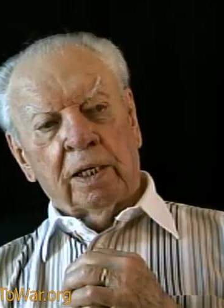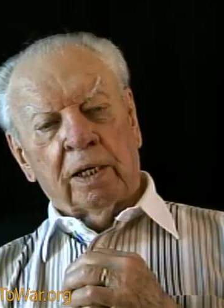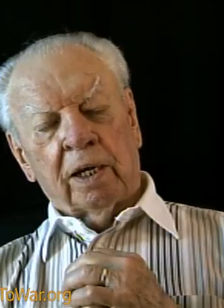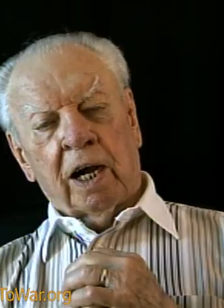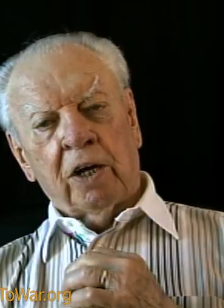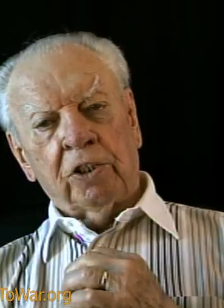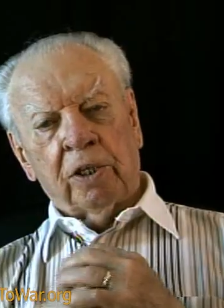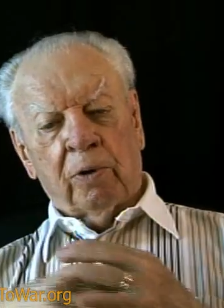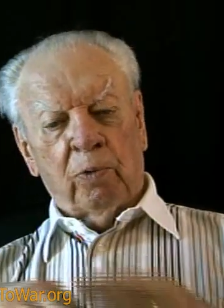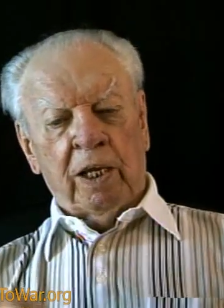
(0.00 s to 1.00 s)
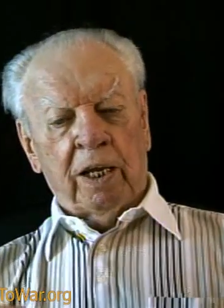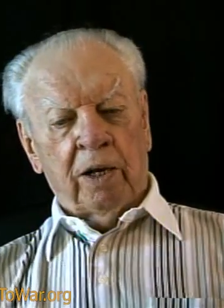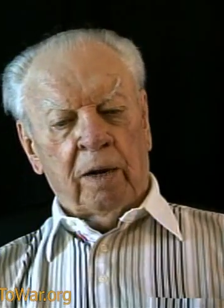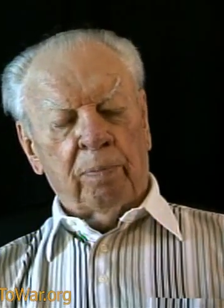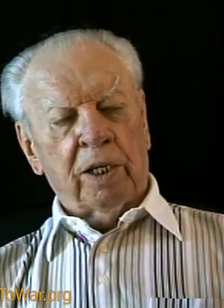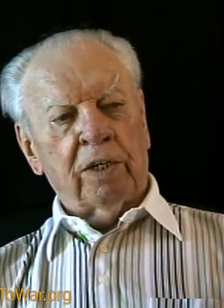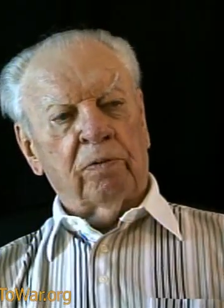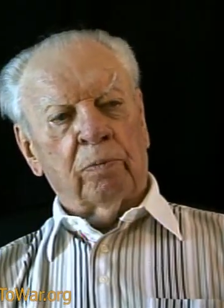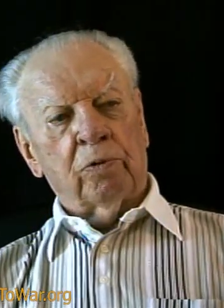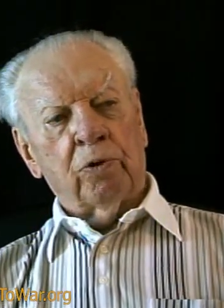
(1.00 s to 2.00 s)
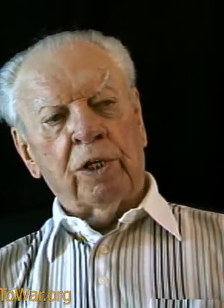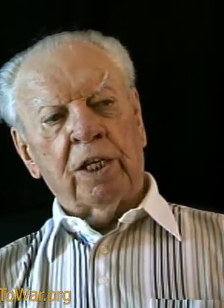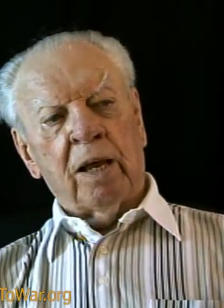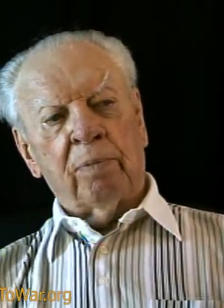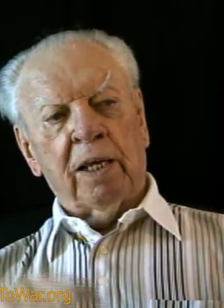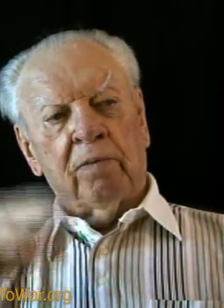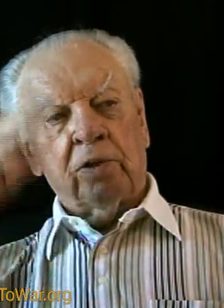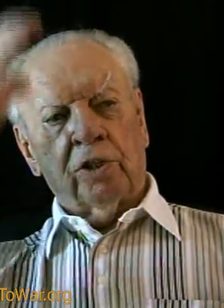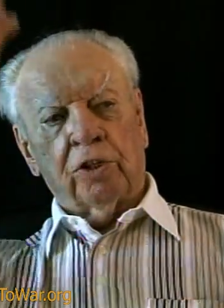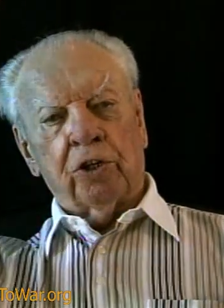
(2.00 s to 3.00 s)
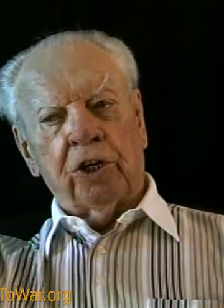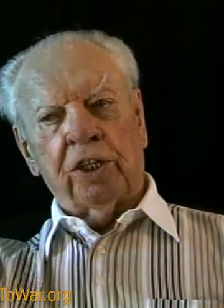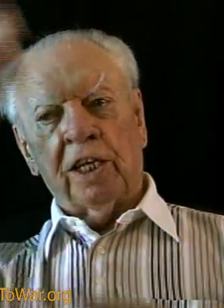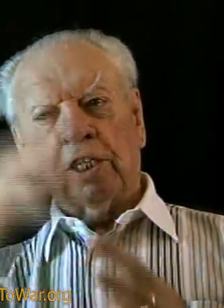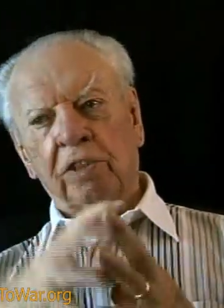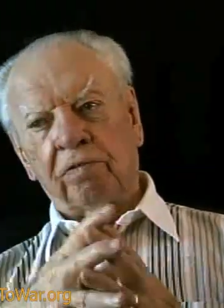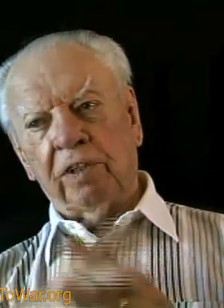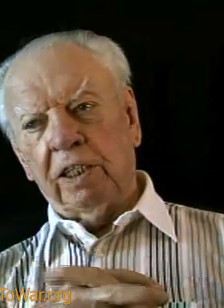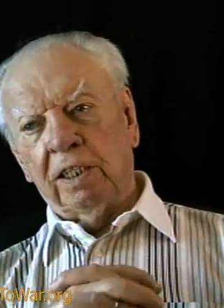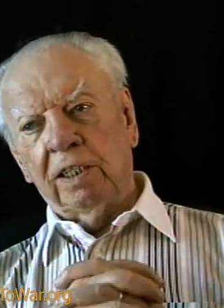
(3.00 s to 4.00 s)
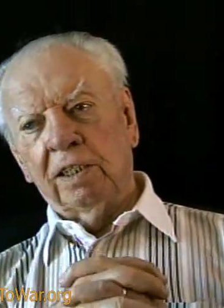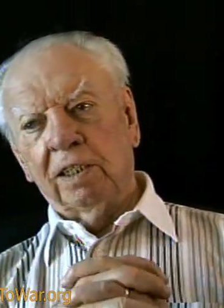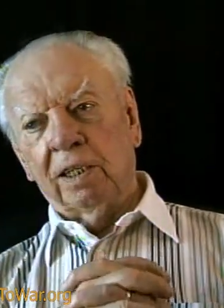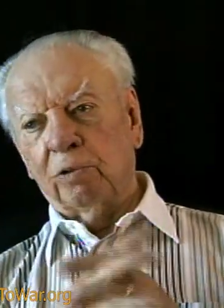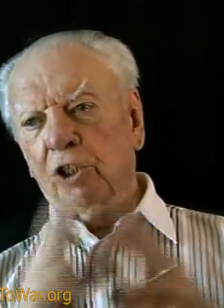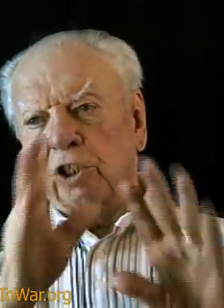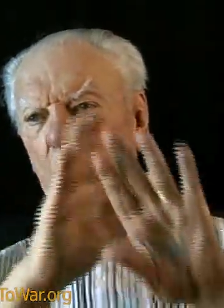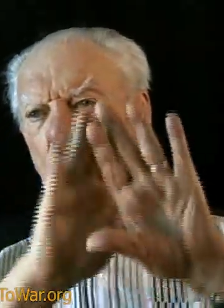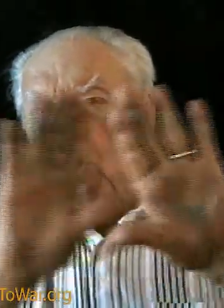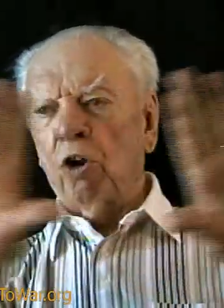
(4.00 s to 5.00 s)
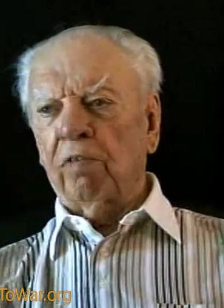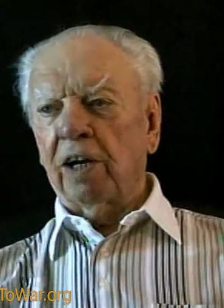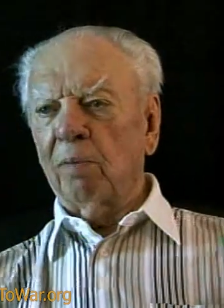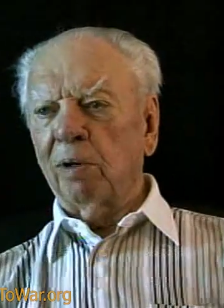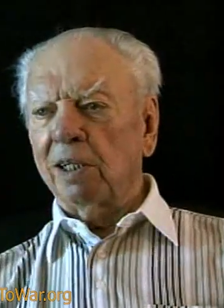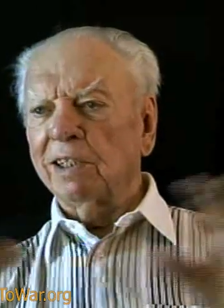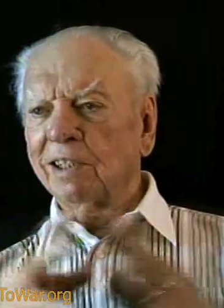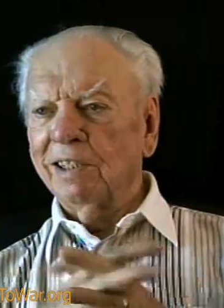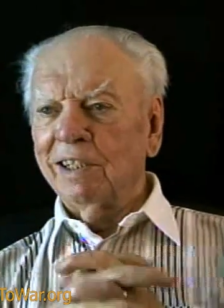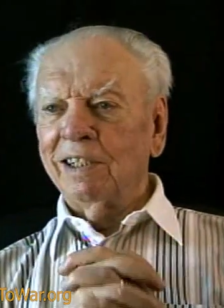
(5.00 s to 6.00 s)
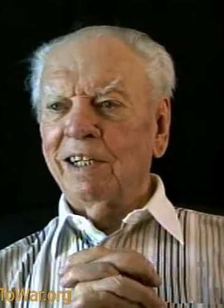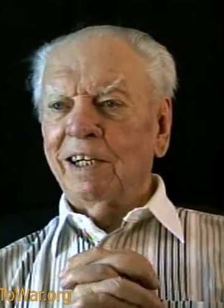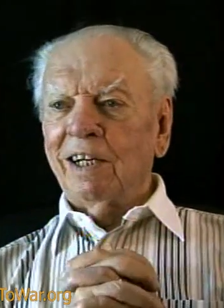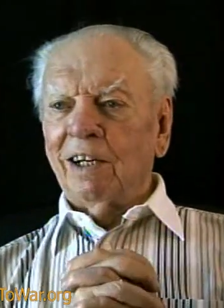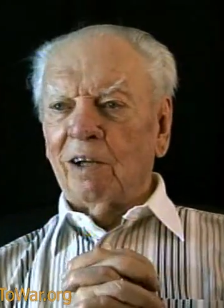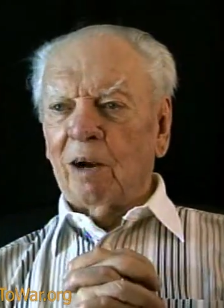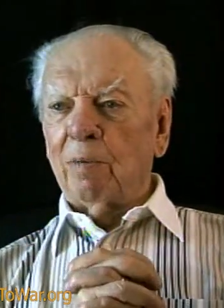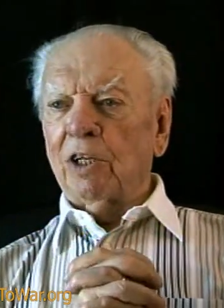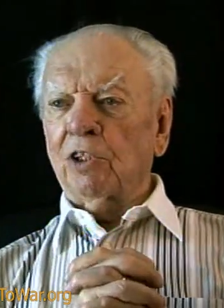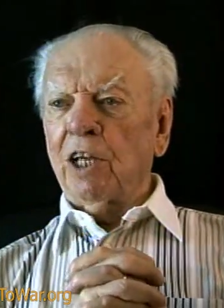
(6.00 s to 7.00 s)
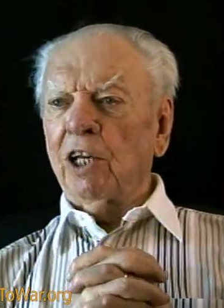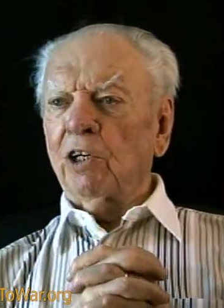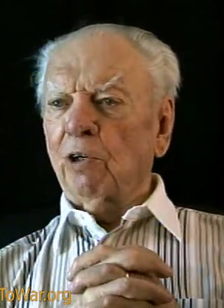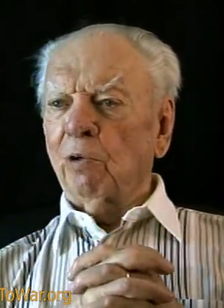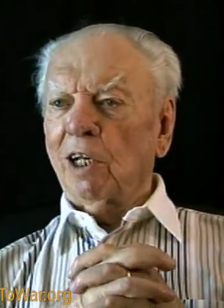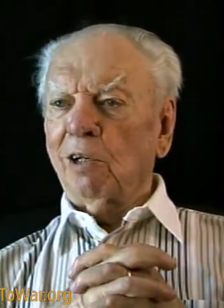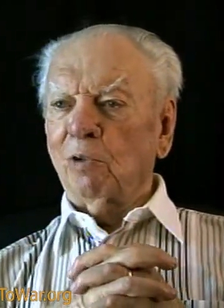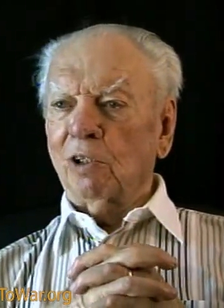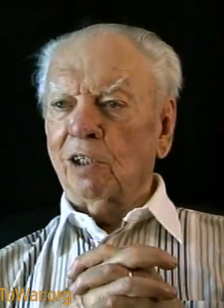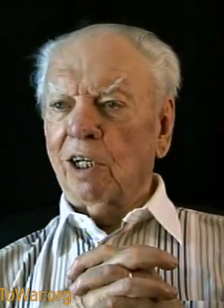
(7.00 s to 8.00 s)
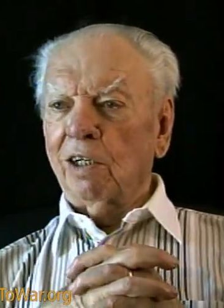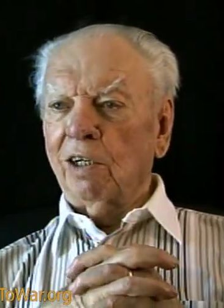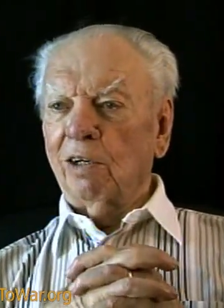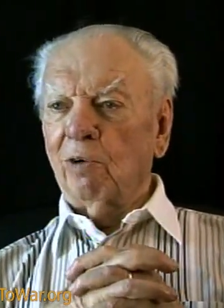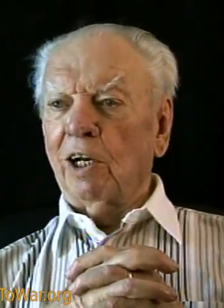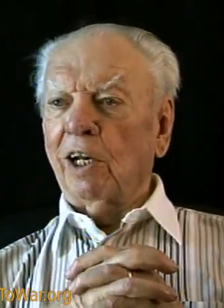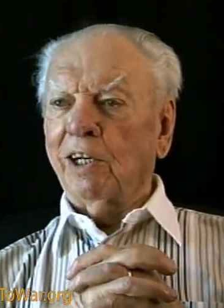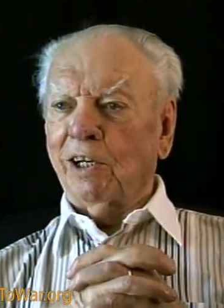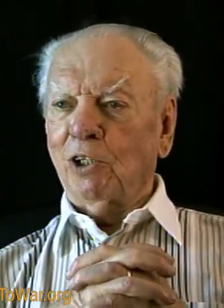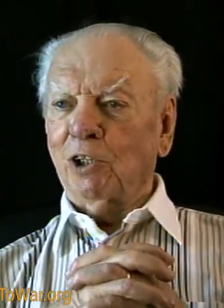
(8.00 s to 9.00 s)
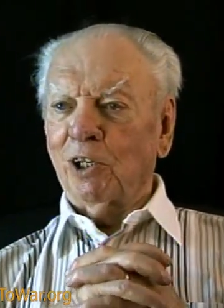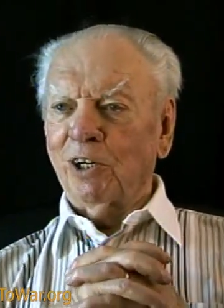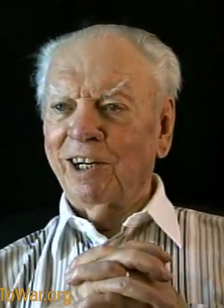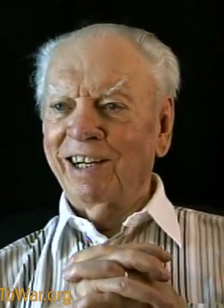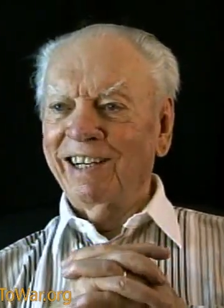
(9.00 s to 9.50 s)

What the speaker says: And we had airplanes from treetop level to 30,000 feet. It was just a wall of airplanes. Our biggest danger really was running into each other.